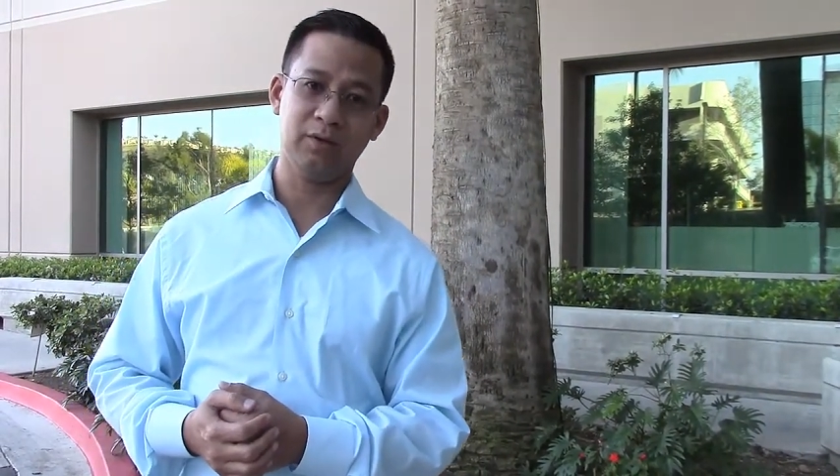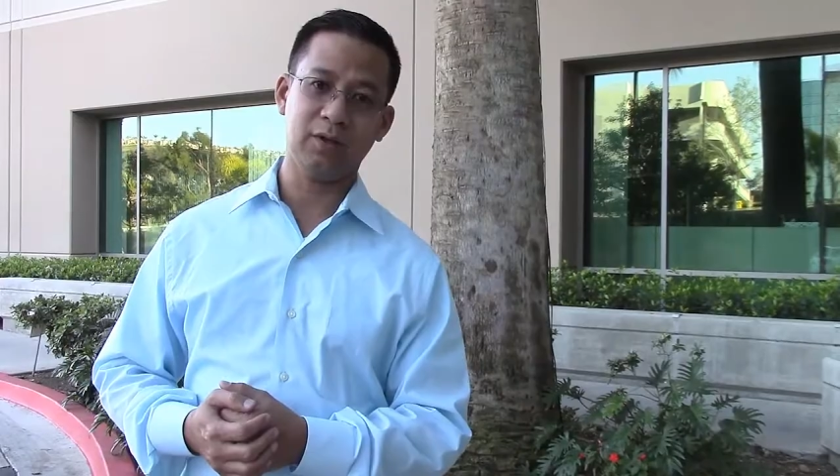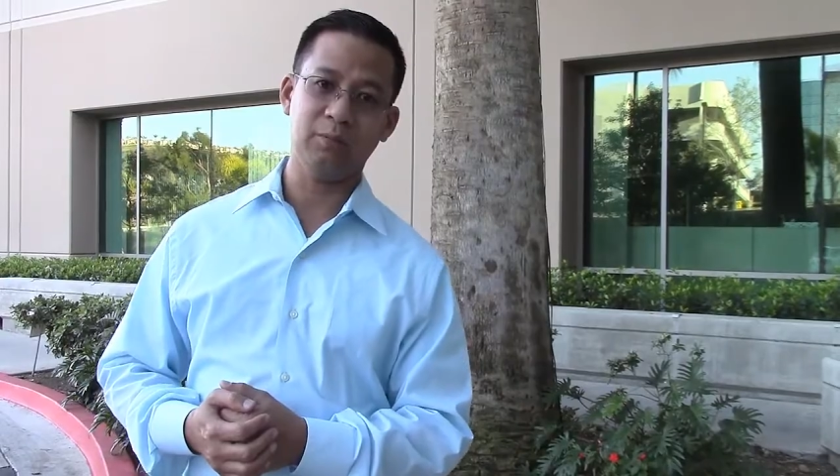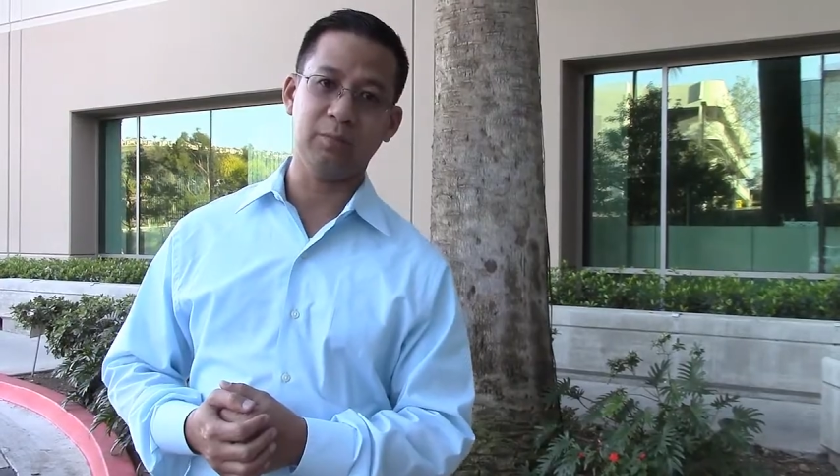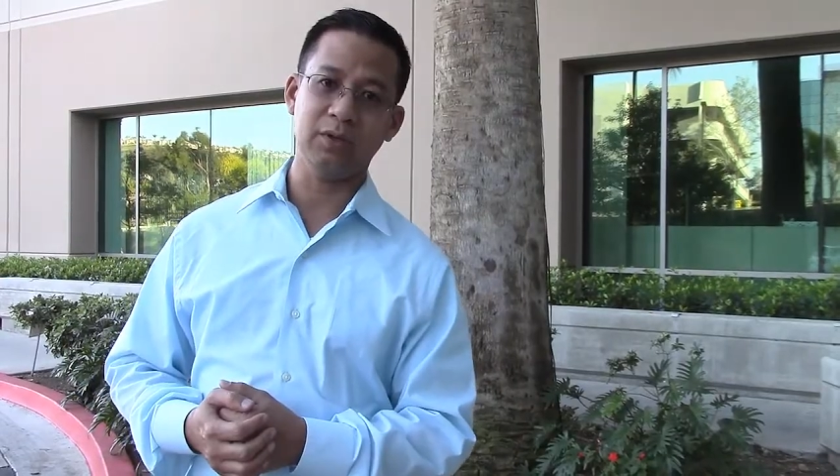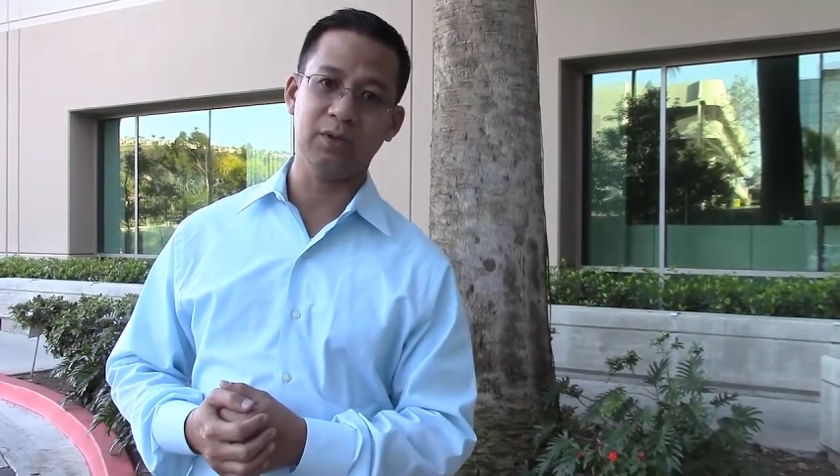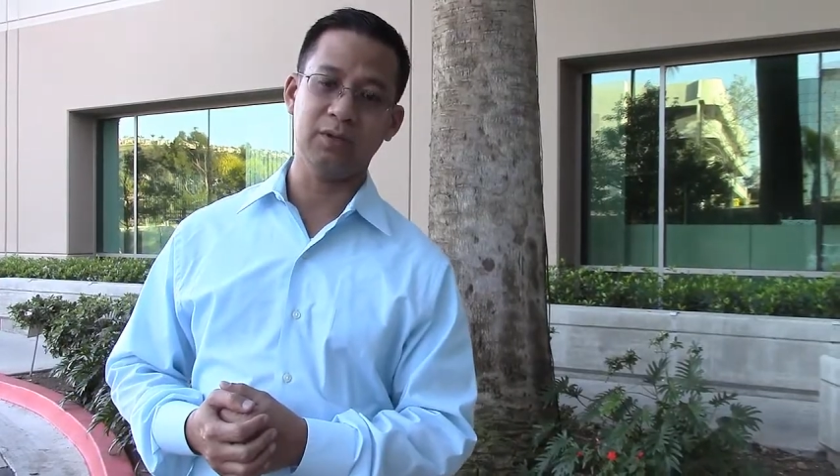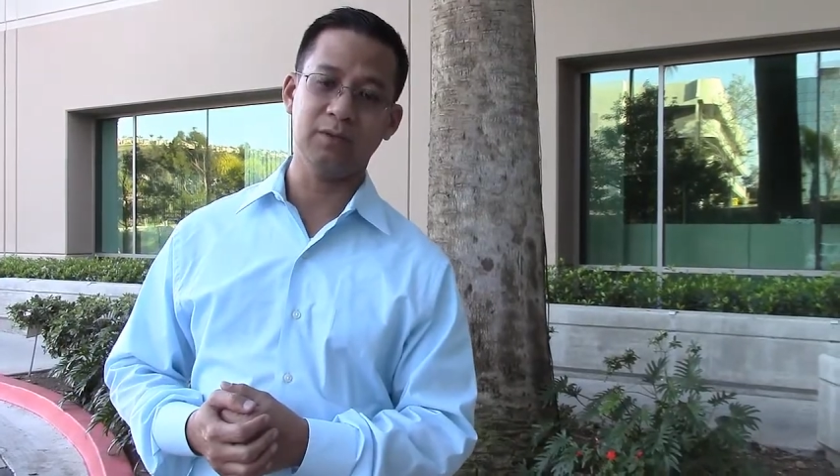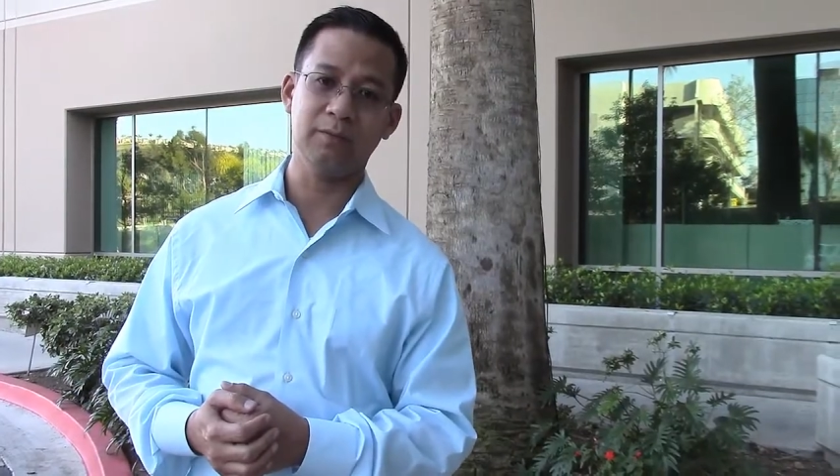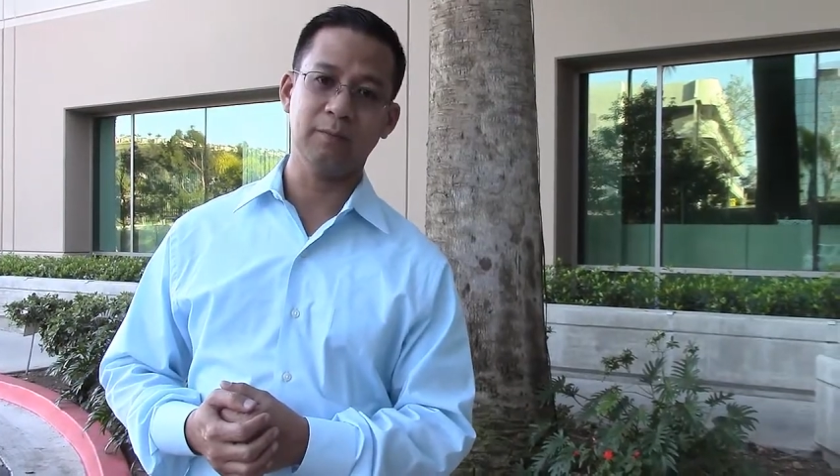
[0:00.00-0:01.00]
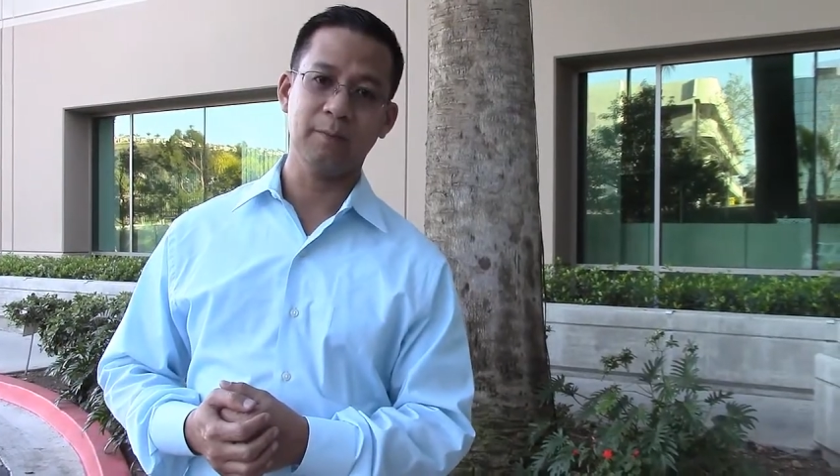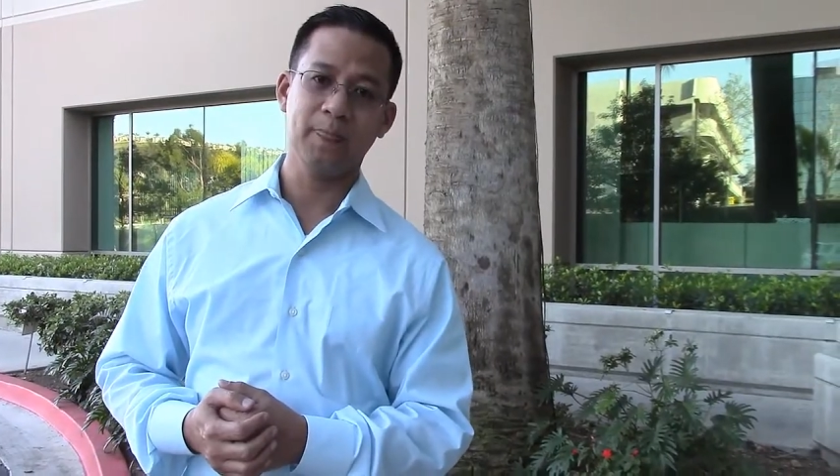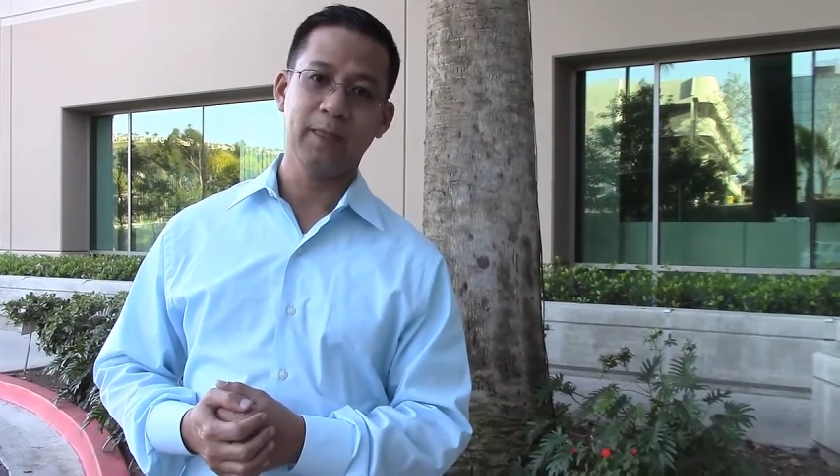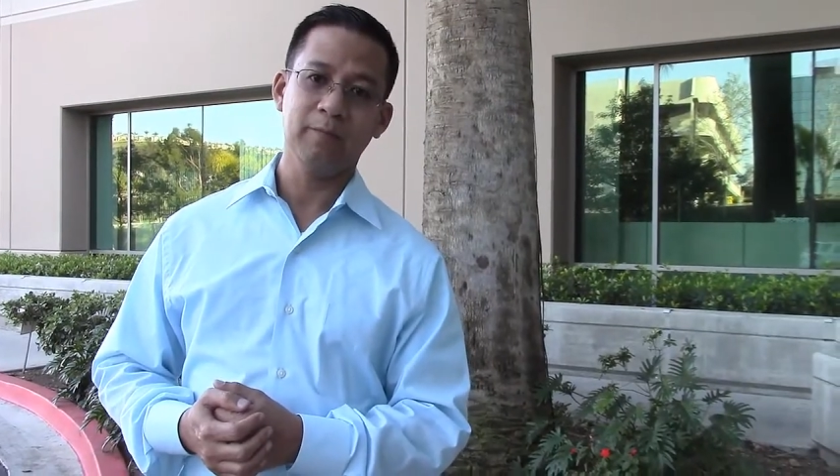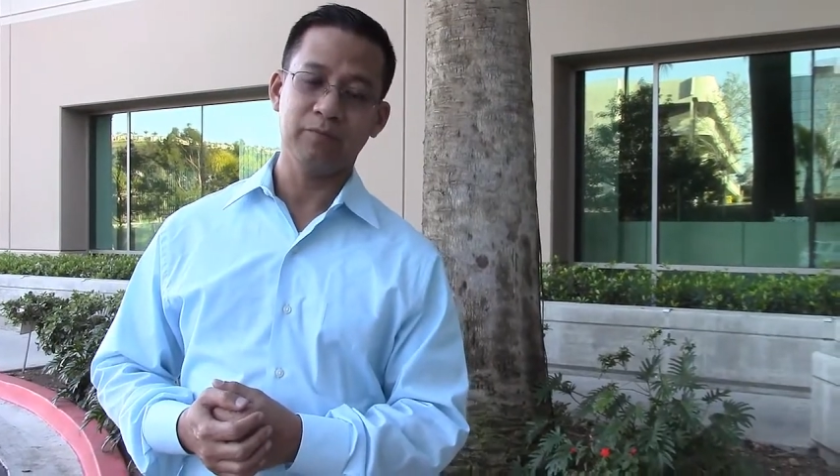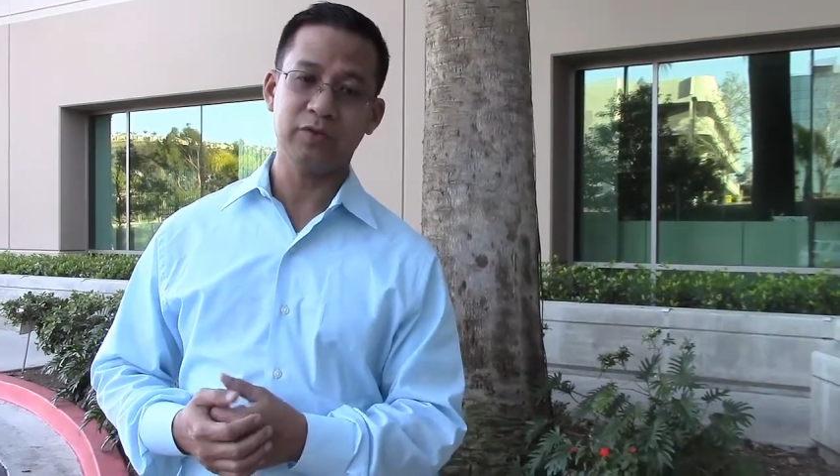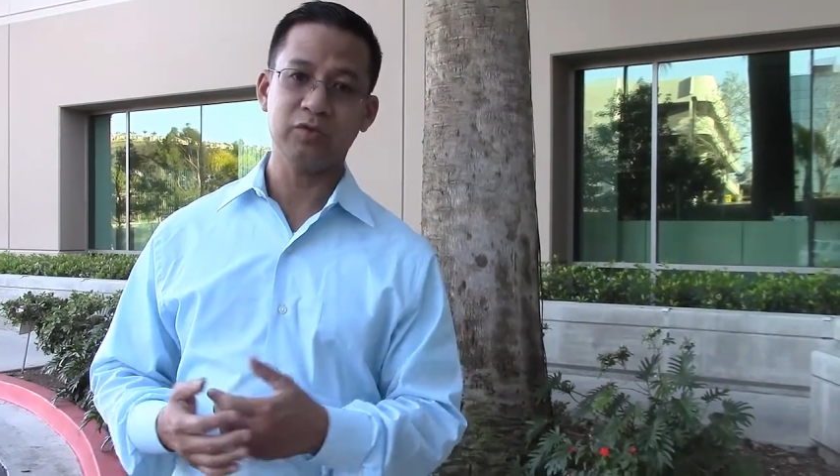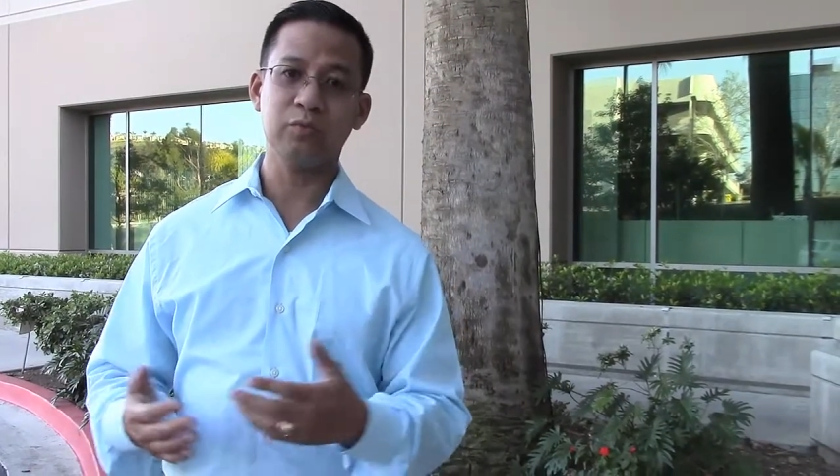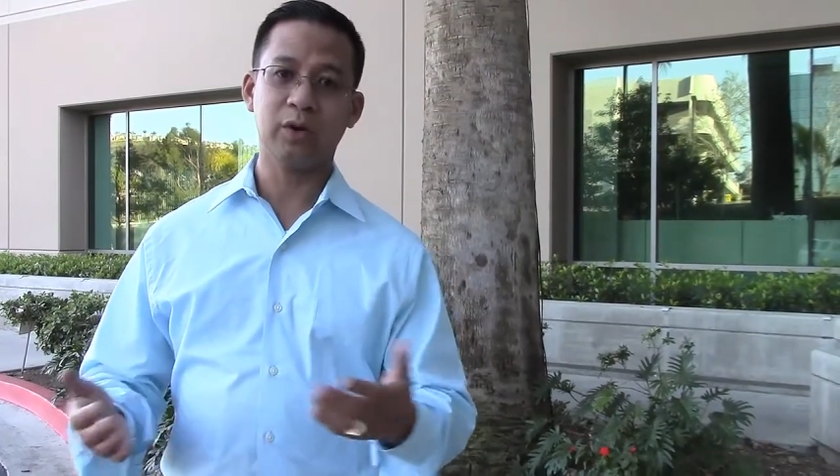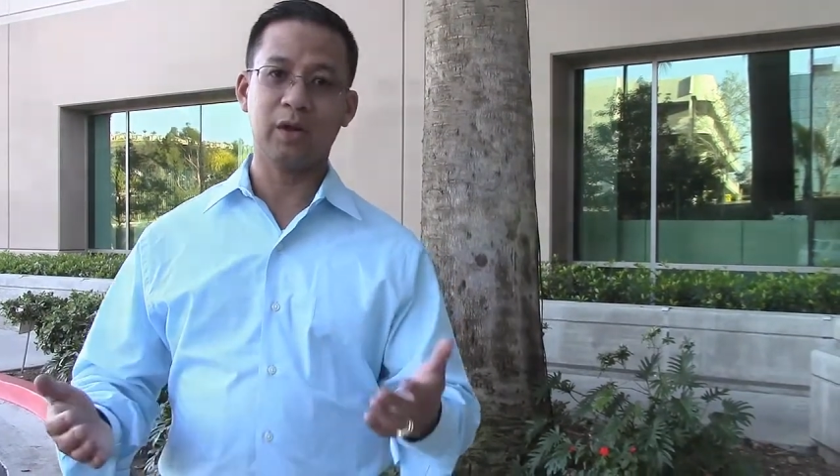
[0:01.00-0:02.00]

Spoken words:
company. This is what I